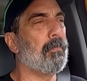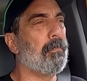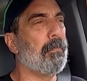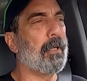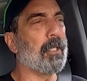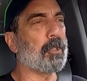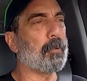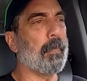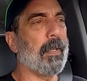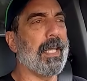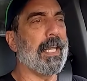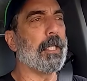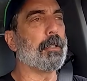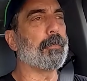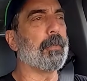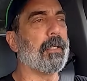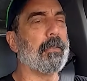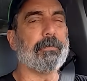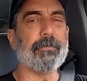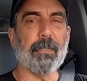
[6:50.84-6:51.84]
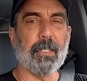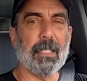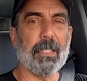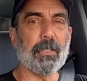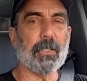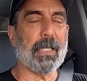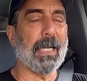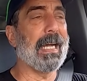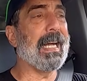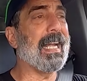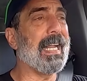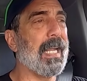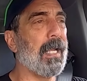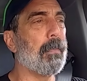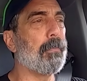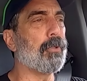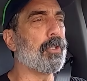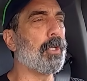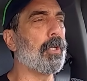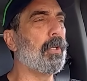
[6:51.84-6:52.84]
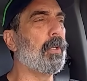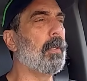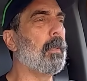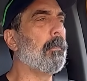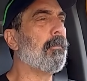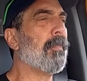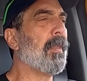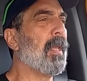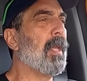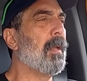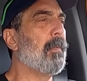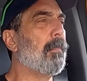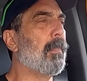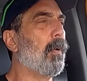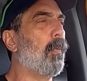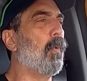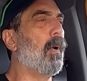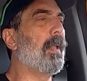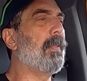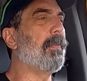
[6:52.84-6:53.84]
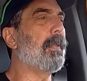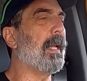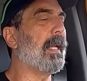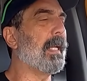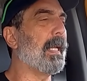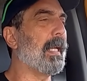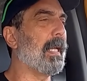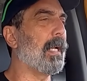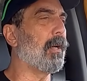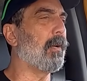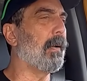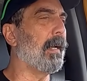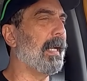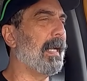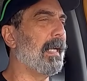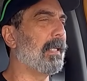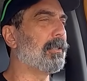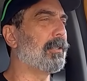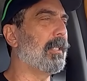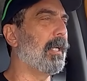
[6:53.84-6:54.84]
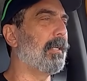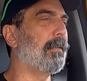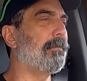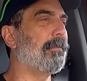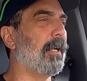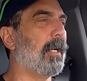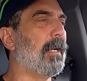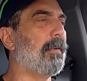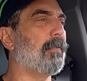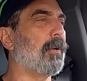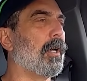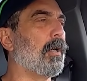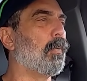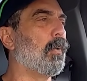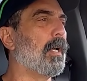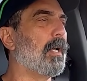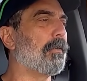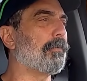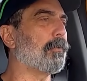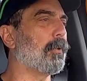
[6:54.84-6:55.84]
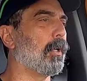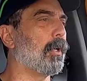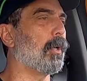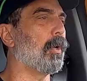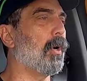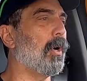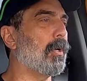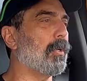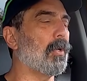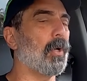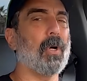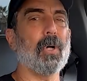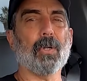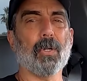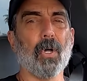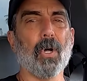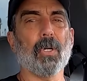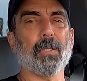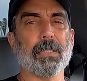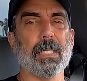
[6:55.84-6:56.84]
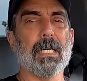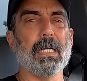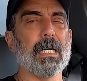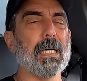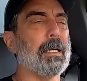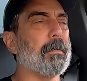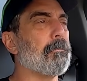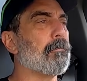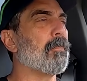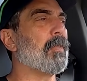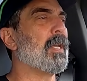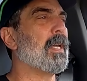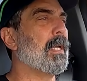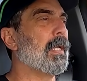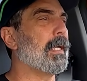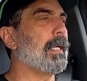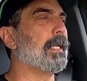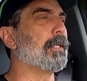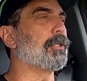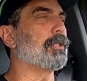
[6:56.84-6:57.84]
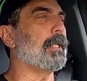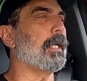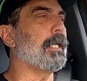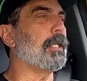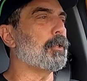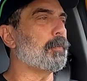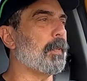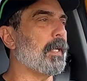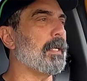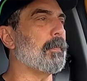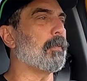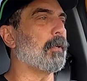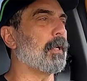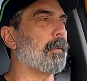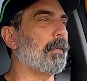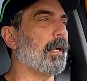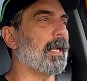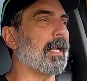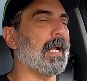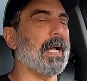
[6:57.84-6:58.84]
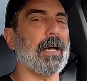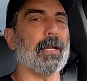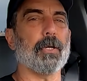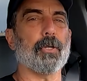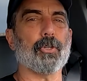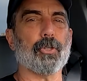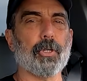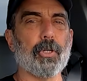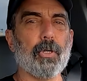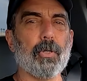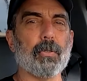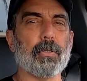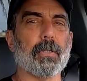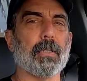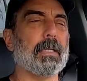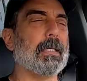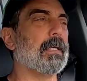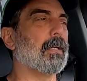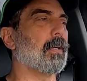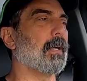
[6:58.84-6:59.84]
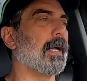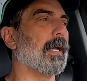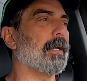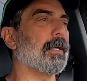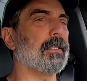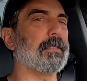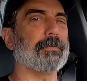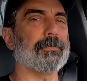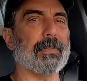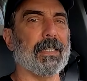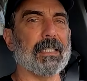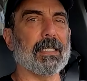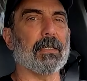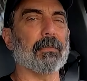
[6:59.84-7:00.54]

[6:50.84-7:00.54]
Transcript: mismanagement of funds. I am too. But one thing NRA has done very, very well for a long, long, long time is teach people about how to shoot or how to defend